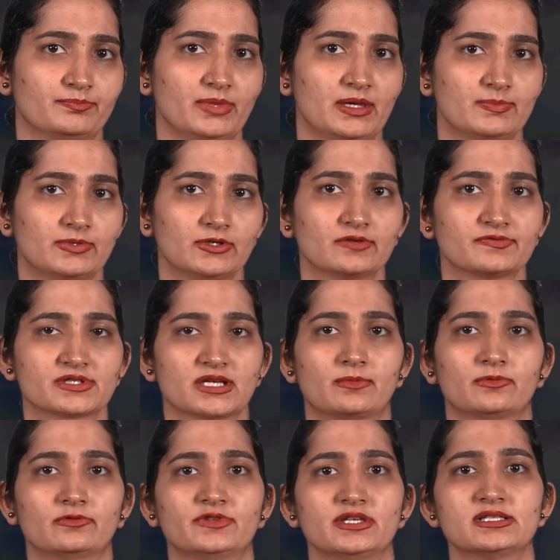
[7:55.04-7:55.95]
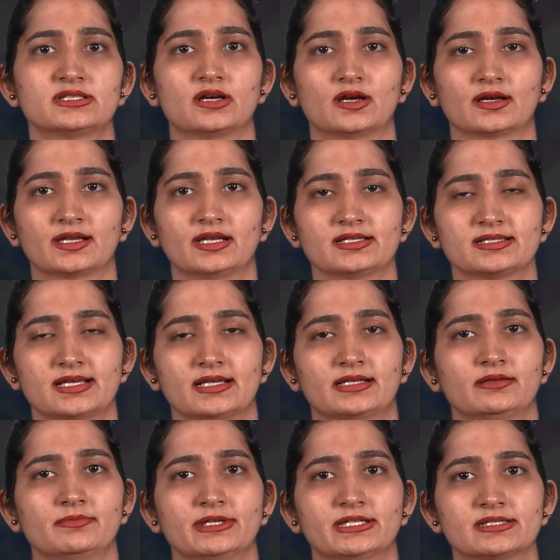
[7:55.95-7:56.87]
People of some of these circular
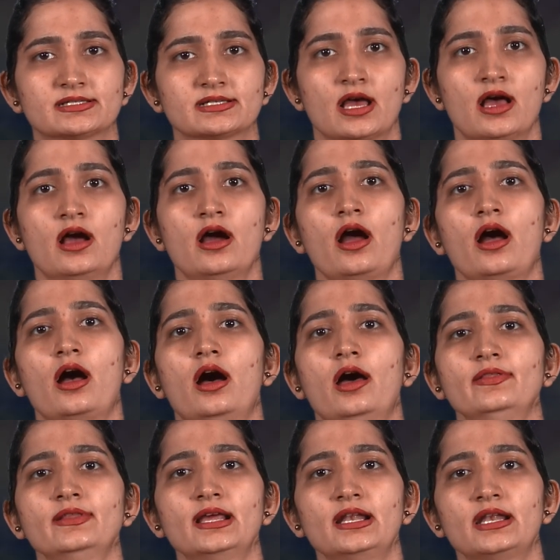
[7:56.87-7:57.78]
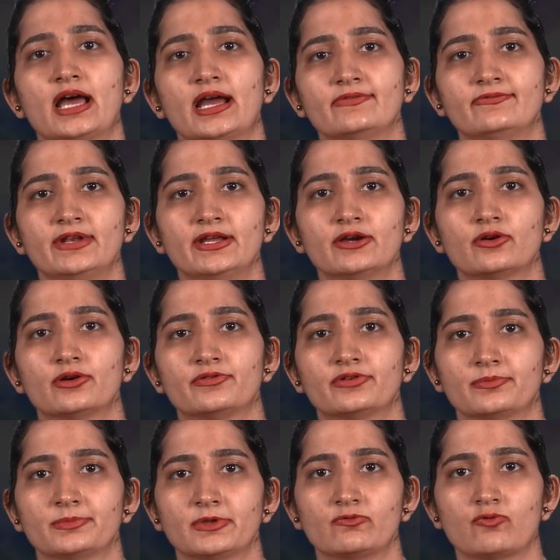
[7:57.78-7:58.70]
settlements earn their livelihood
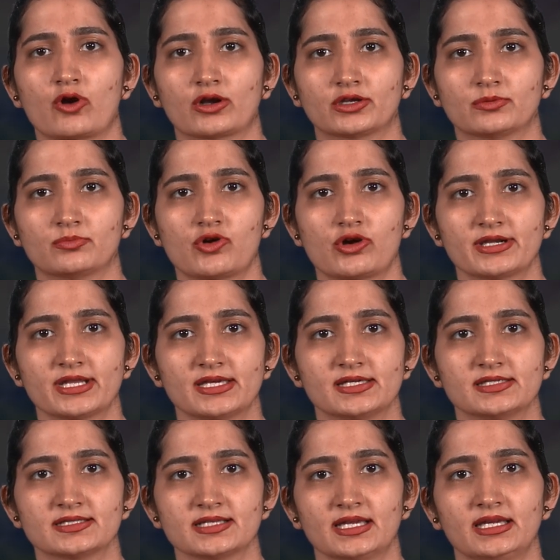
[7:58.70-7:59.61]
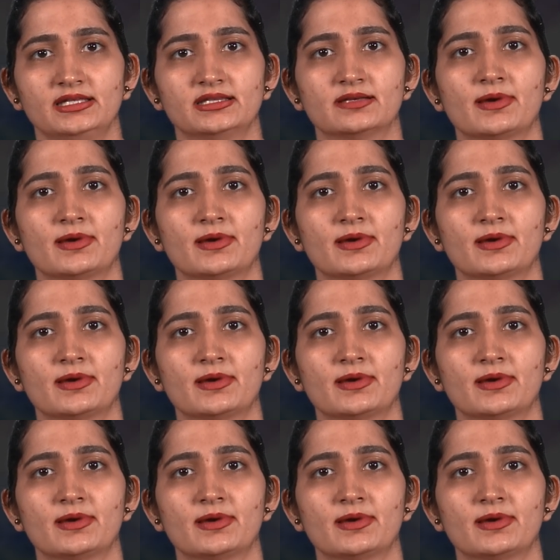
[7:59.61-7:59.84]
from the water bodies either